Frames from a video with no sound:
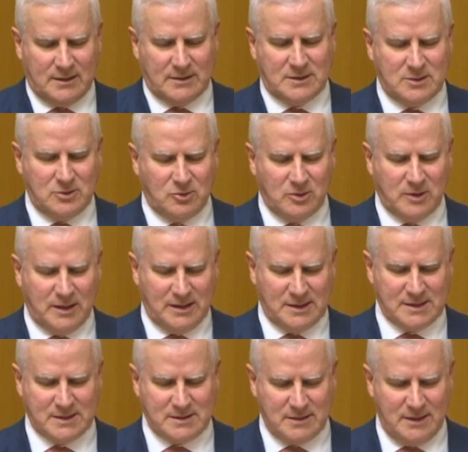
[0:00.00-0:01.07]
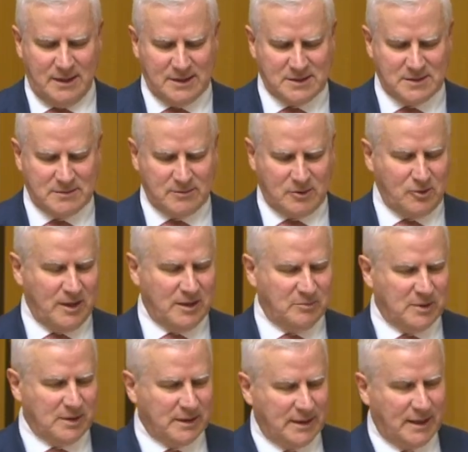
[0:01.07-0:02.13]
talk its
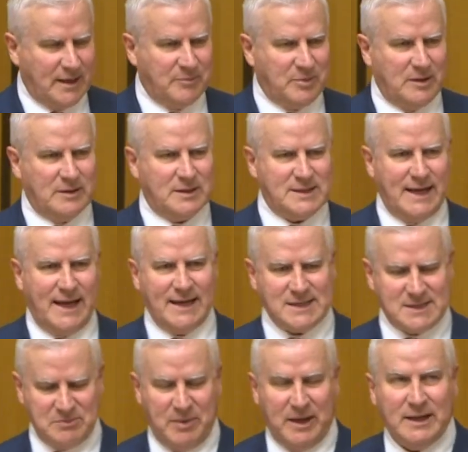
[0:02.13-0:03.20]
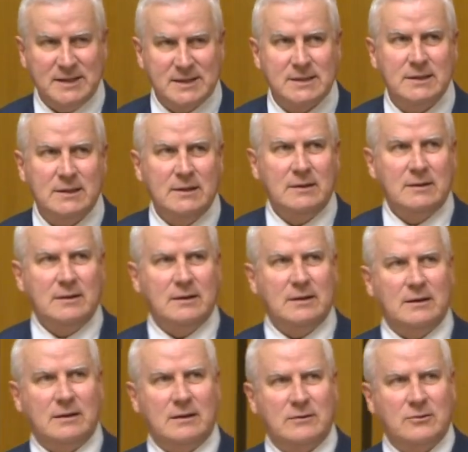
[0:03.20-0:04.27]
credibility up in the tax space
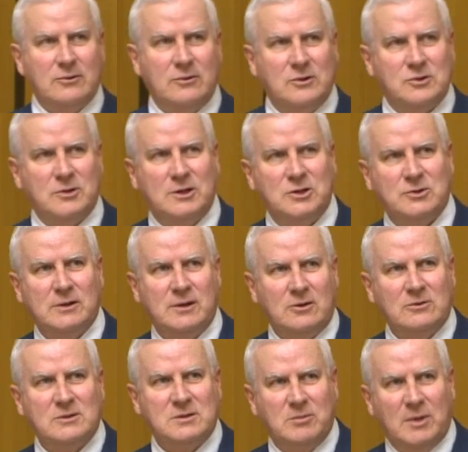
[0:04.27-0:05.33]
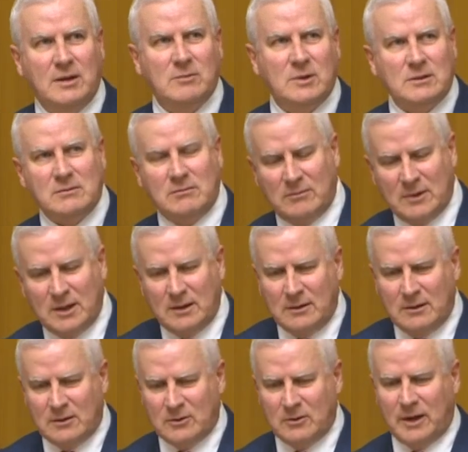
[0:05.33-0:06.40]
through the Treasury Laws Amendment and
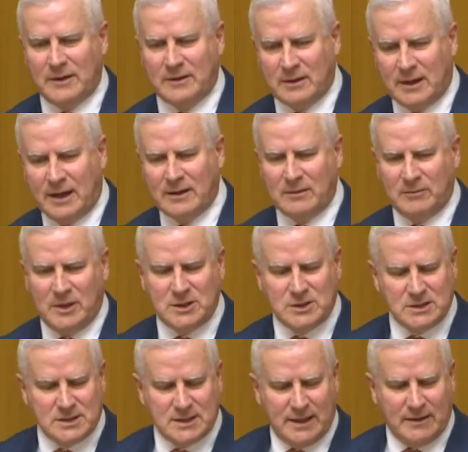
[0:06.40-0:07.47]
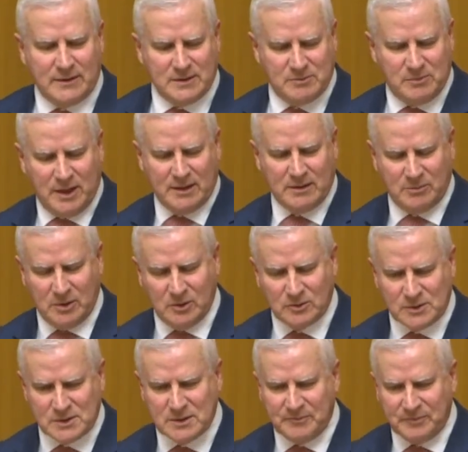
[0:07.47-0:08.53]
through other measures and other
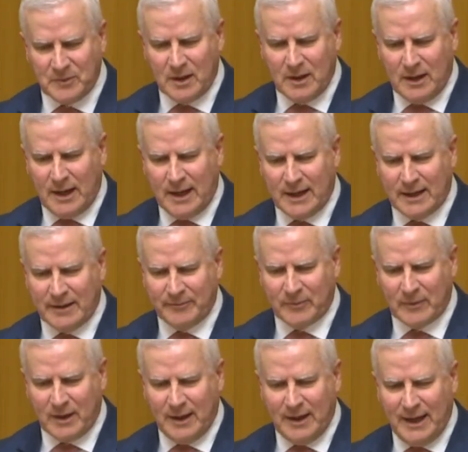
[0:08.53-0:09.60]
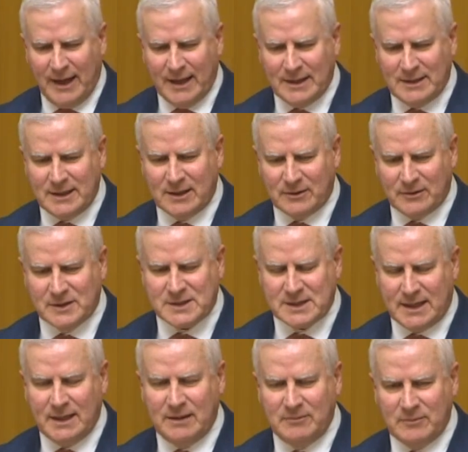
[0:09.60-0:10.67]
bills, and yet on the
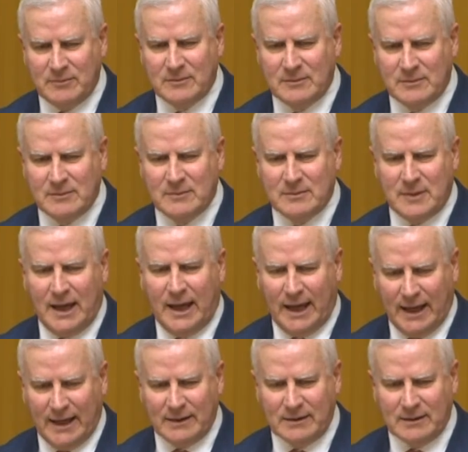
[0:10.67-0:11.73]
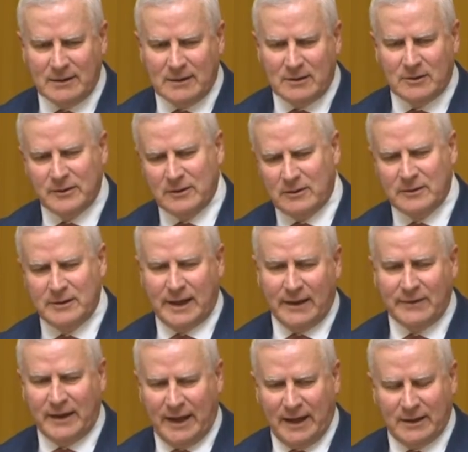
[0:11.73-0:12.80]
same hand, on the
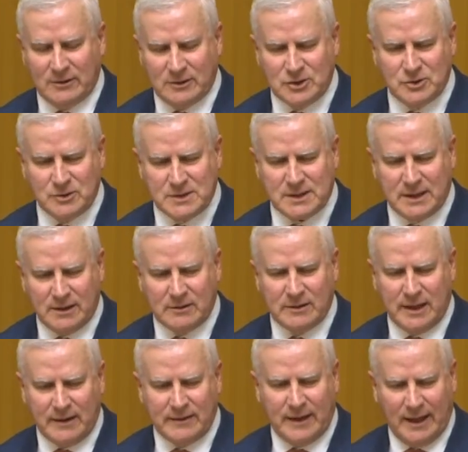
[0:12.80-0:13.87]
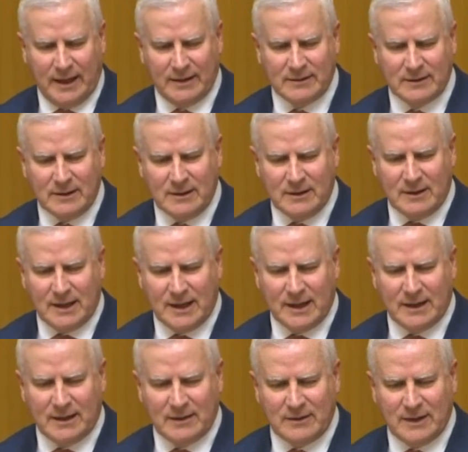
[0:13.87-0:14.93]
other hand, I should say, on the other hand,
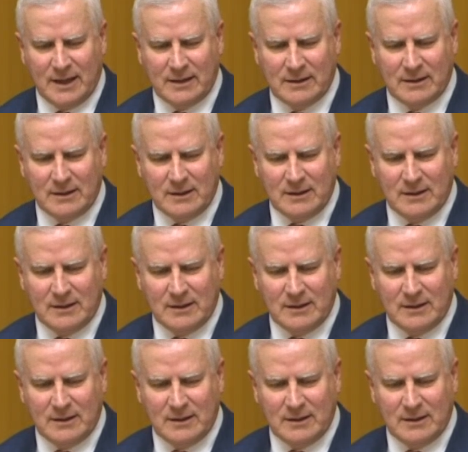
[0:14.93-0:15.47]
then